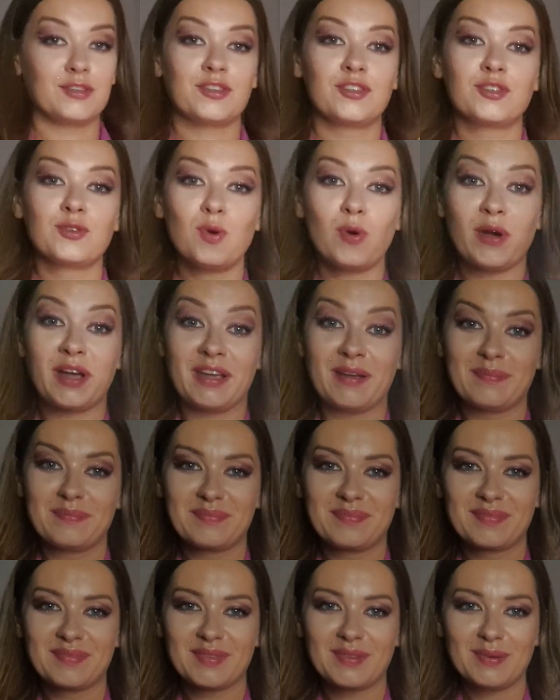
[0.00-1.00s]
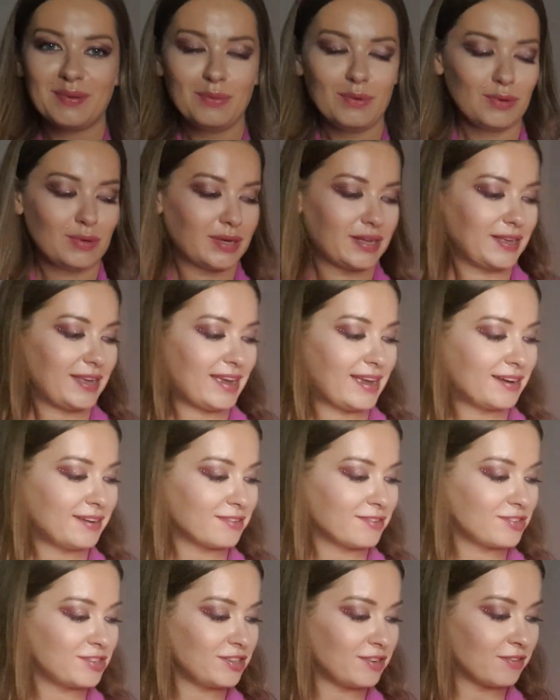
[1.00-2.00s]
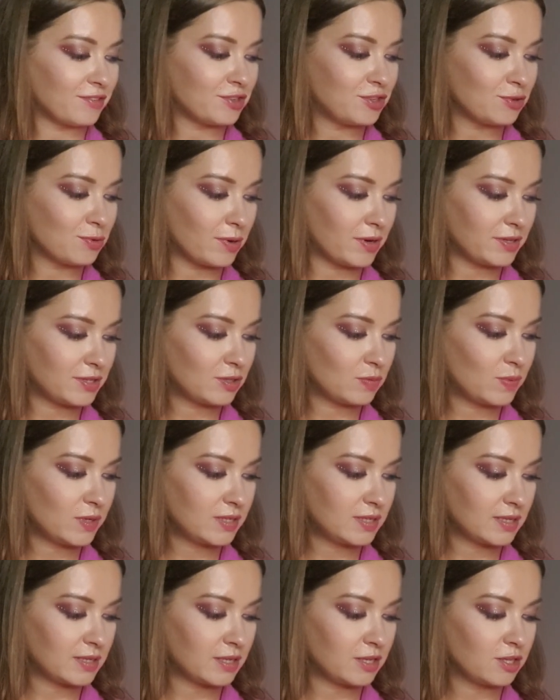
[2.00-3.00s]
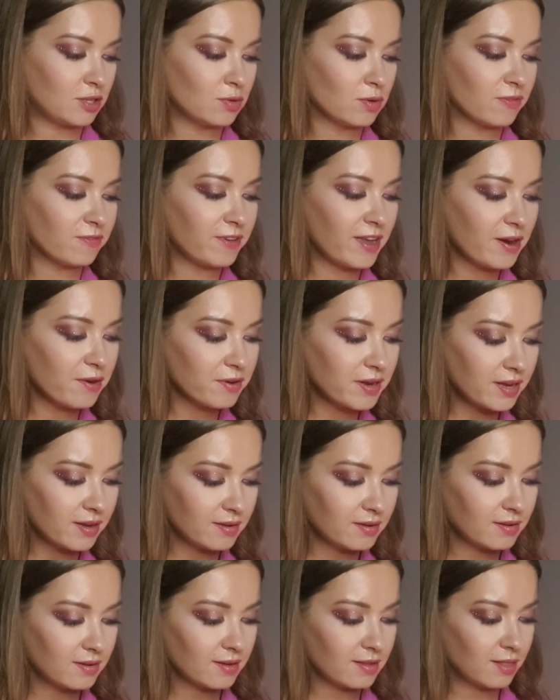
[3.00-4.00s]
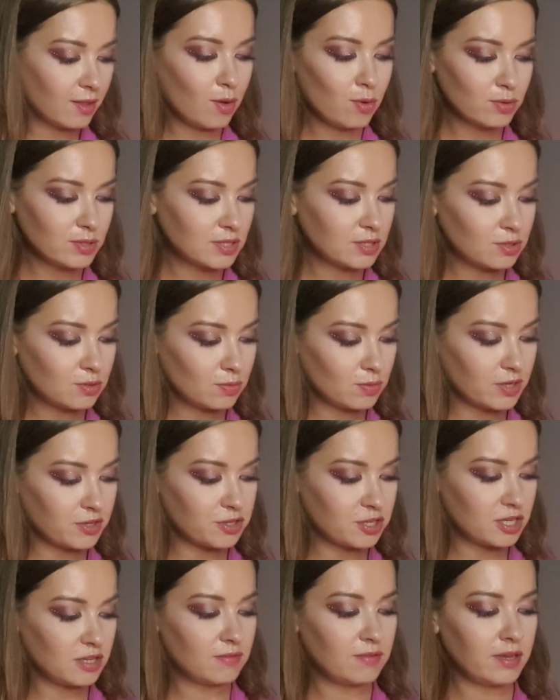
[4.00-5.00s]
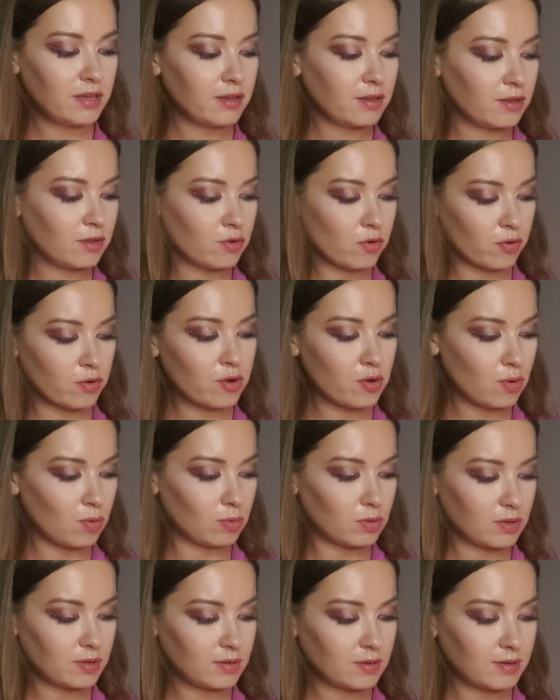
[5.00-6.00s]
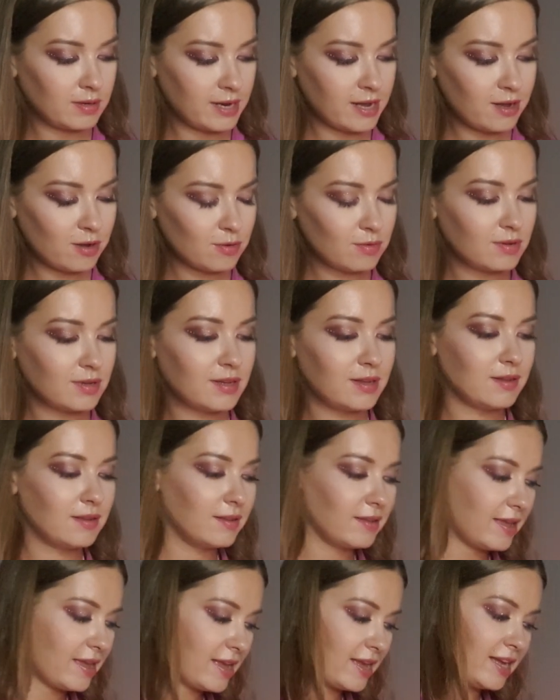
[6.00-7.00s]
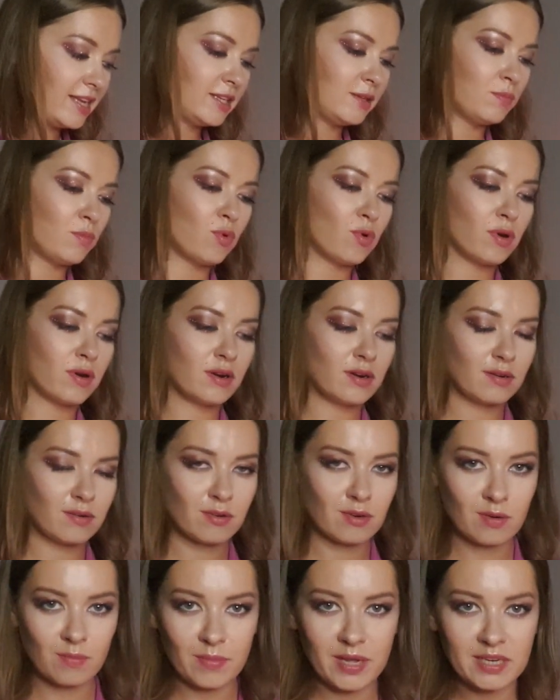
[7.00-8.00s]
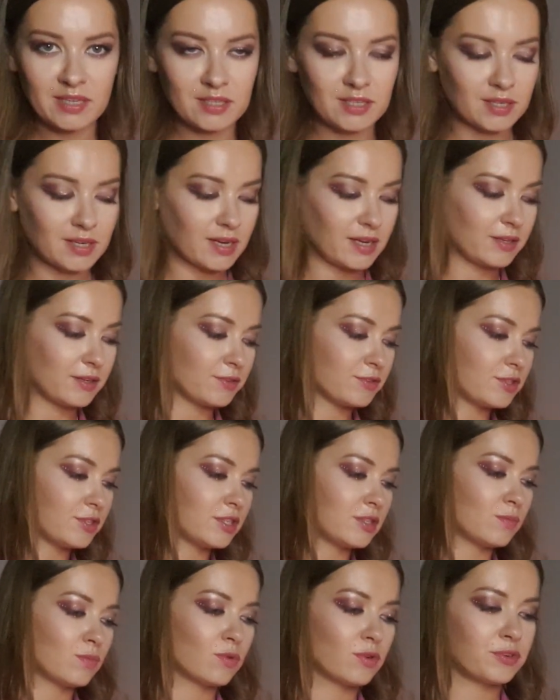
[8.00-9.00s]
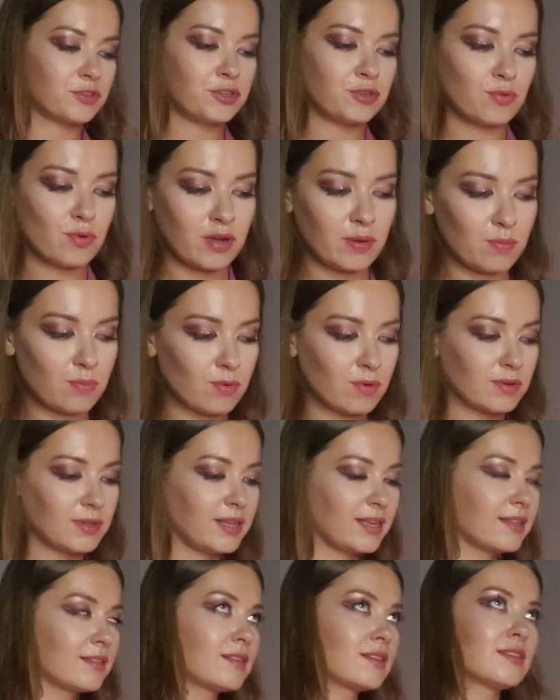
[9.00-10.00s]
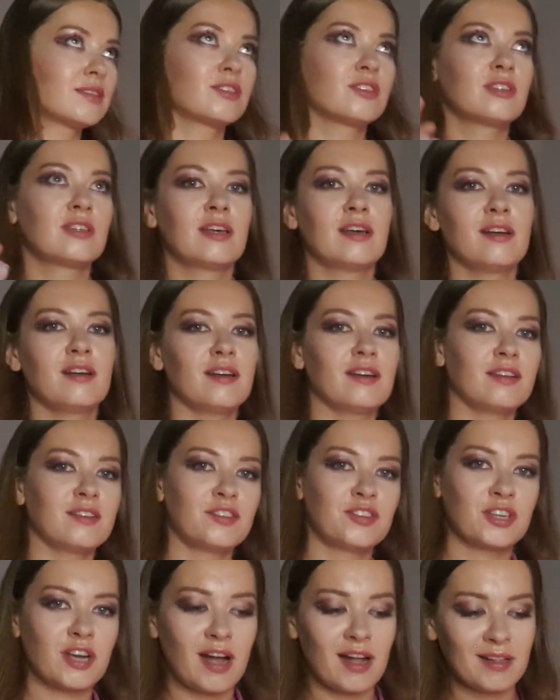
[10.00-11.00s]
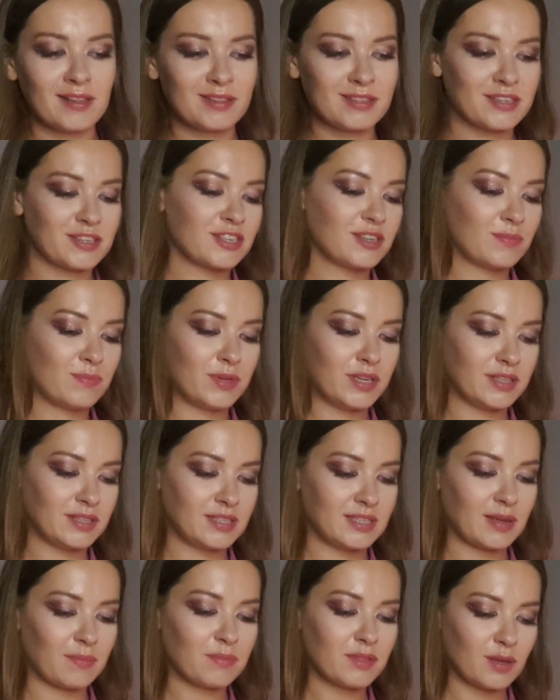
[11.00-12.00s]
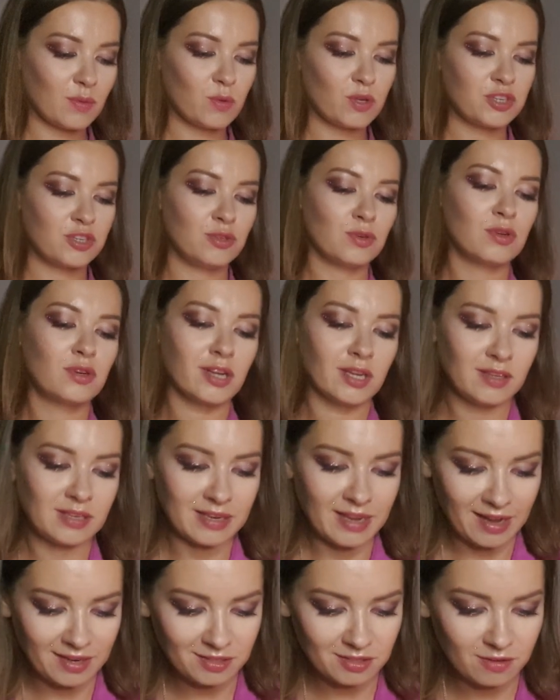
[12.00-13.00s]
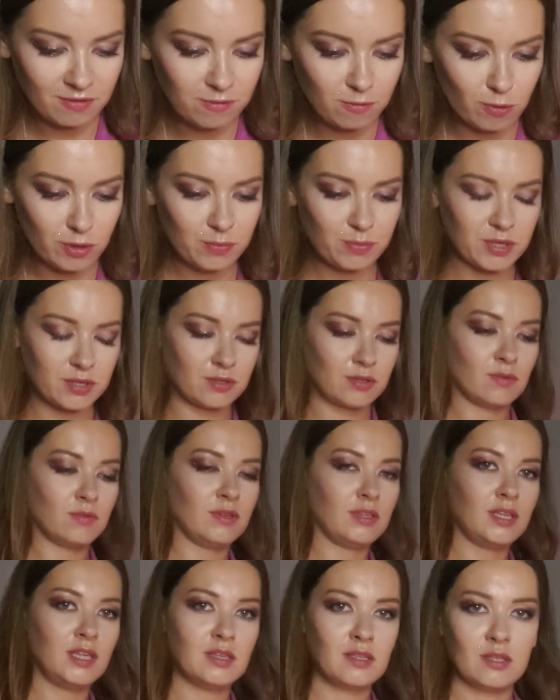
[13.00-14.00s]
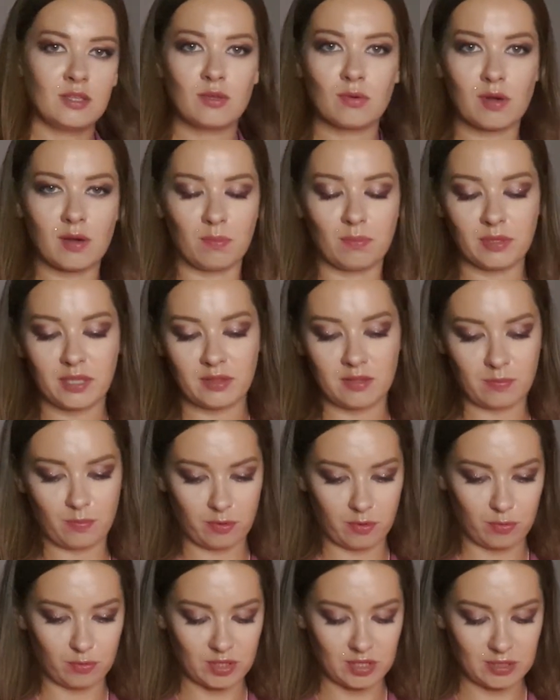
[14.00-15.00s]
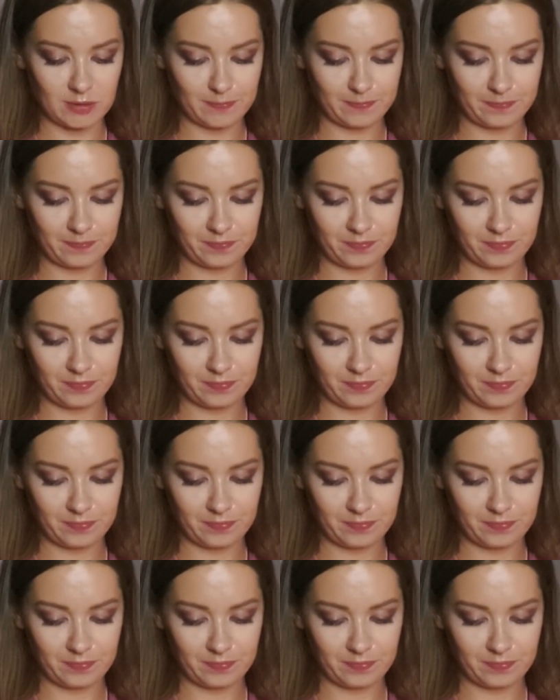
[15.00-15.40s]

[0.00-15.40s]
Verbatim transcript: Joy, oh, energy of joy. So basically you're very close to achieving your goal. Now add more romantic energies, more joy, more like this childish a bit, something which you could not afford because you needed to complete the process.